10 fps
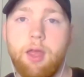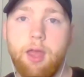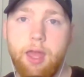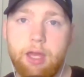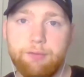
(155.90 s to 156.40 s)

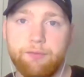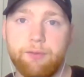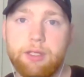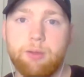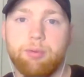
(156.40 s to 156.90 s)
If
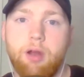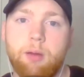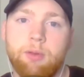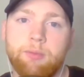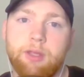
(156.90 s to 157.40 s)
your
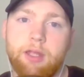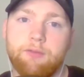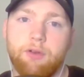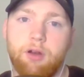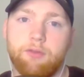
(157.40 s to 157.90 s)
problem
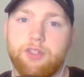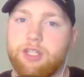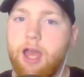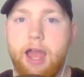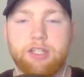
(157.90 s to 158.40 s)
involves
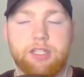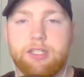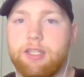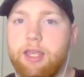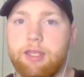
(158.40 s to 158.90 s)
actions
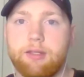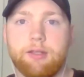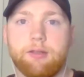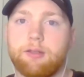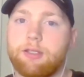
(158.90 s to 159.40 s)
taken,
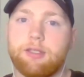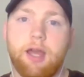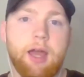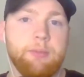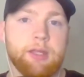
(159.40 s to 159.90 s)

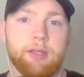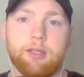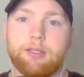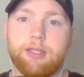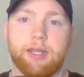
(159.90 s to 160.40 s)
timing,
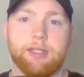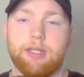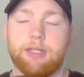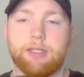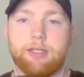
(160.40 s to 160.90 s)

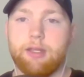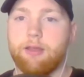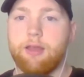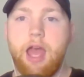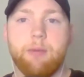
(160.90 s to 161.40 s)
techniques,
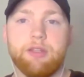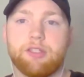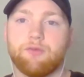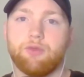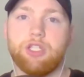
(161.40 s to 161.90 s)

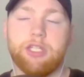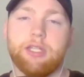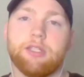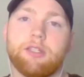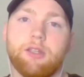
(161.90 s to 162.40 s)
habits,
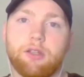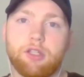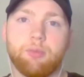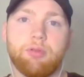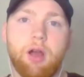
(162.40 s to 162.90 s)
routines,
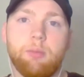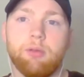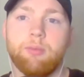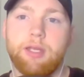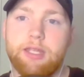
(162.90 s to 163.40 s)
your
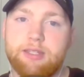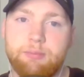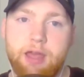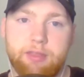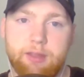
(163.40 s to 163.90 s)
problem is
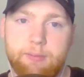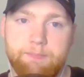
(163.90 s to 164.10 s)
method.